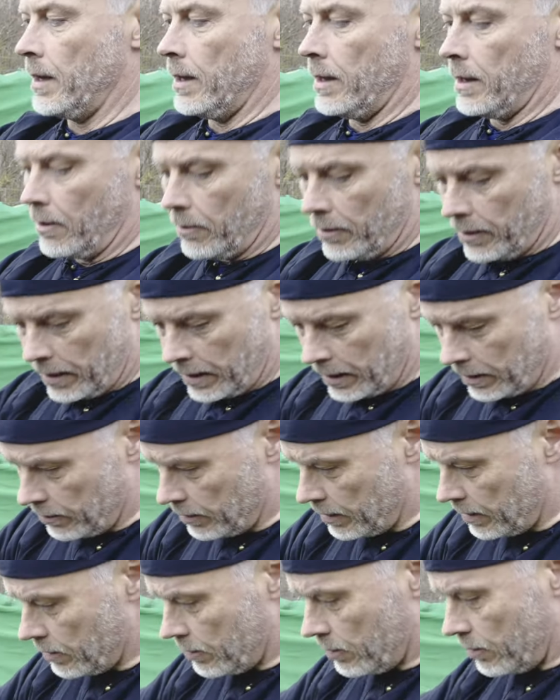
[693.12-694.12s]
the only thing you
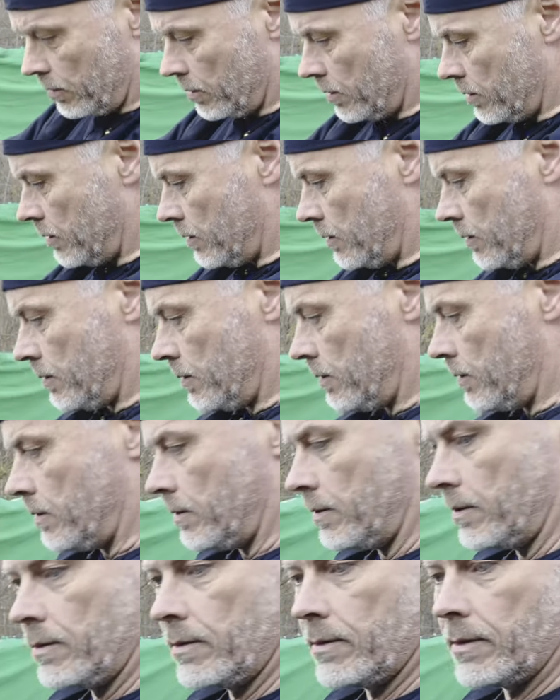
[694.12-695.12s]
need to
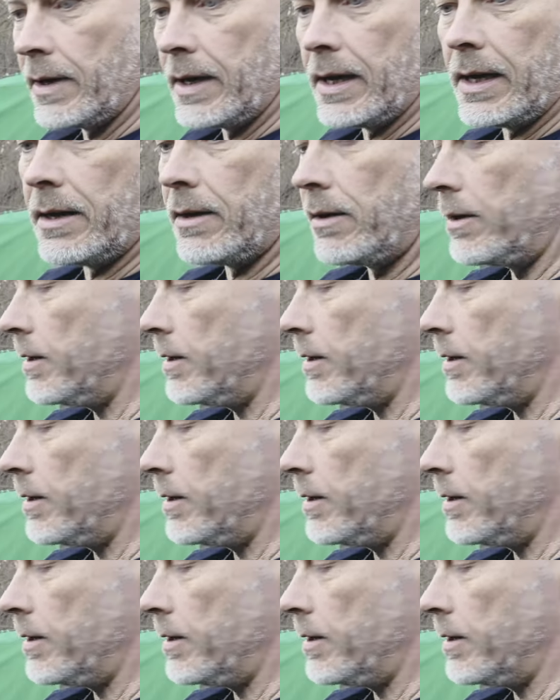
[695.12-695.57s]
care